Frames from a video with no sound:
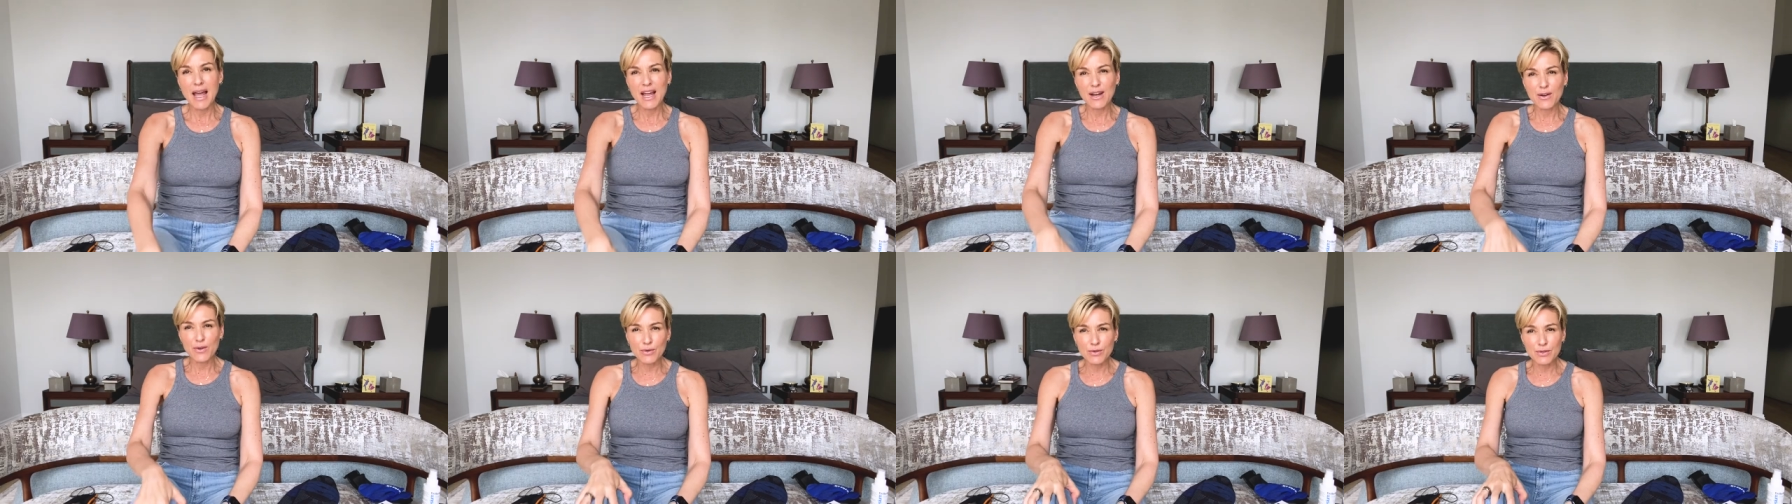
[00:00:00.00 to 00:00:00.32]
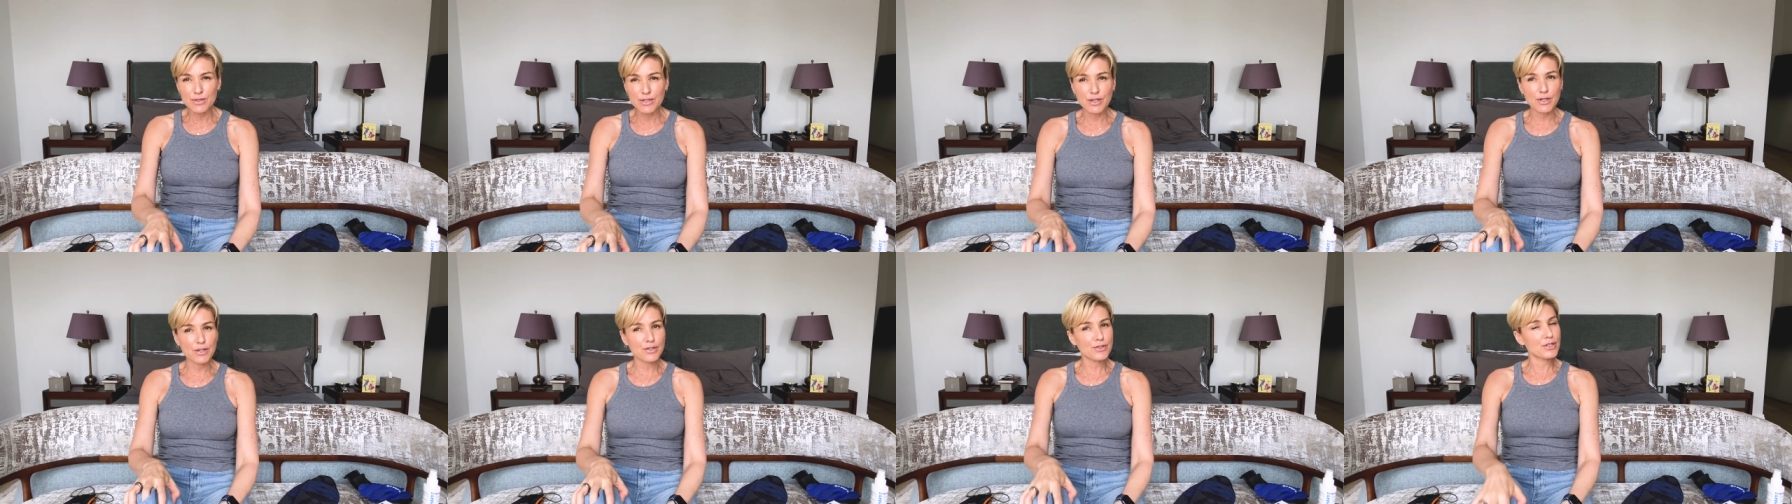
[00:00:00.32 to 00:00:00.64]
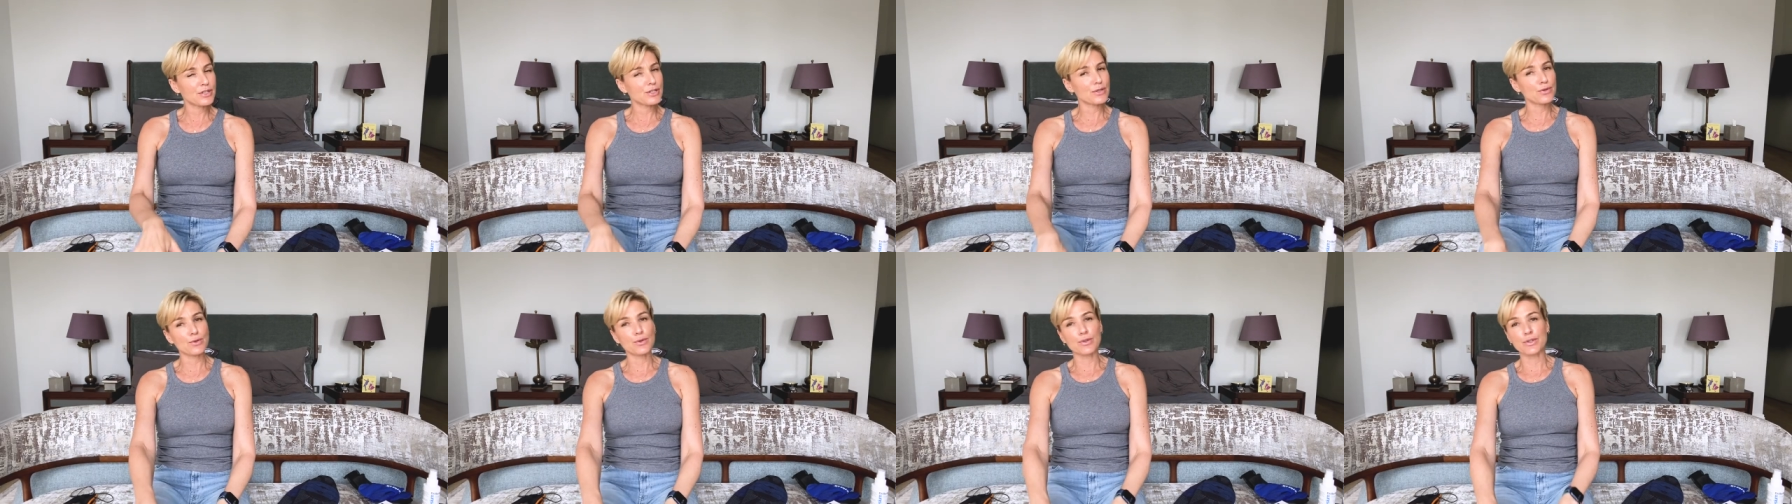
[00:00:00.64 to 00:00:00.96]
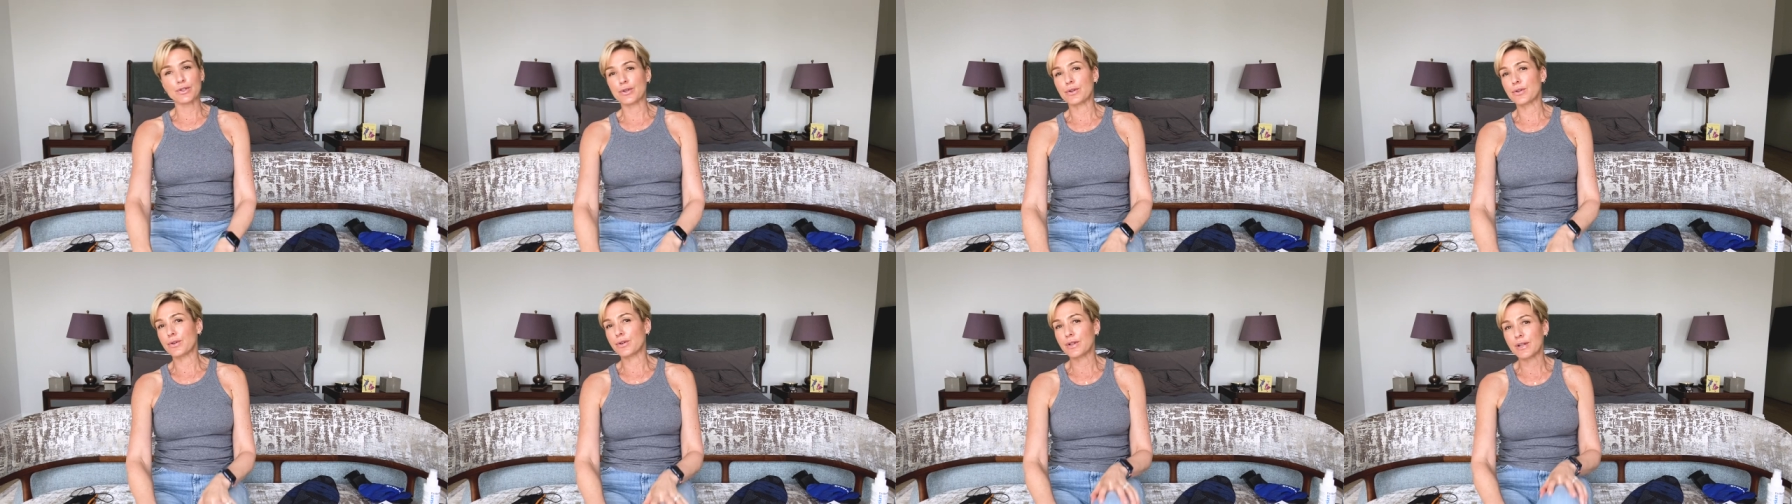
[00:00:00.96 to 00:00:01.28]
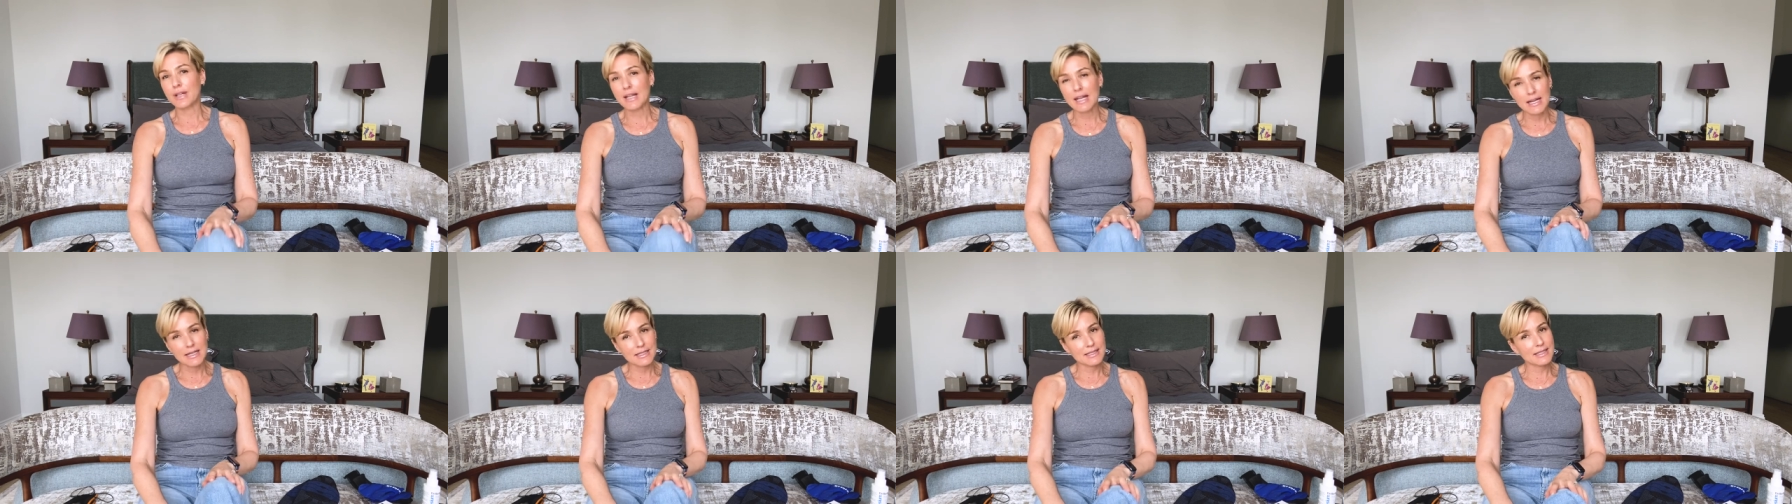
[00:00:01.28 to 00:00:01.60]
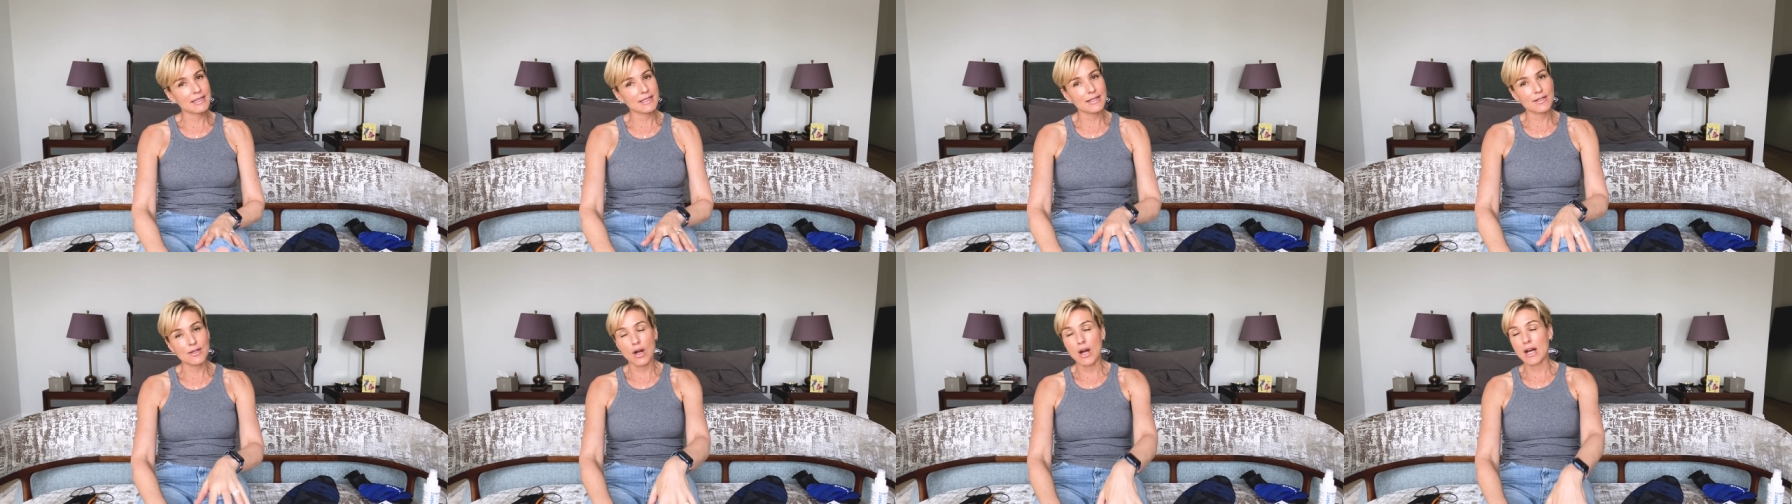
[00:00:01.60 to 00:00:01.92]
And also just all your
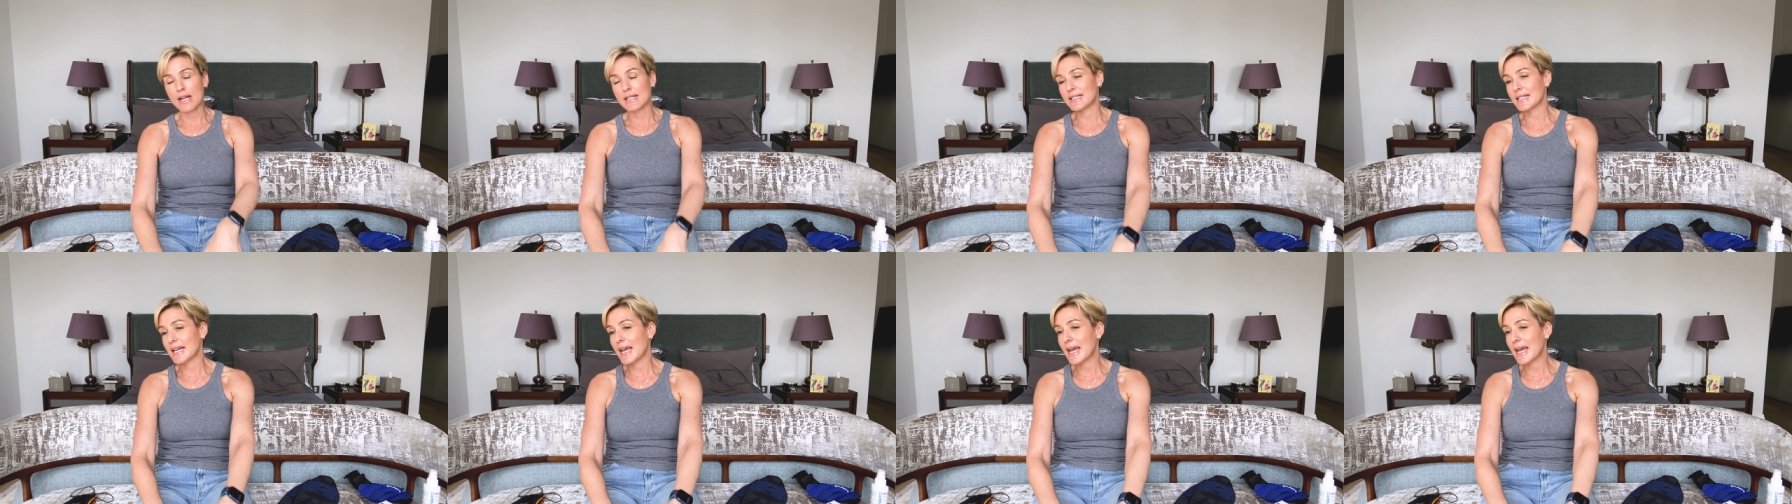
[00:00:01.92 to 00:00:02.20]
exercise.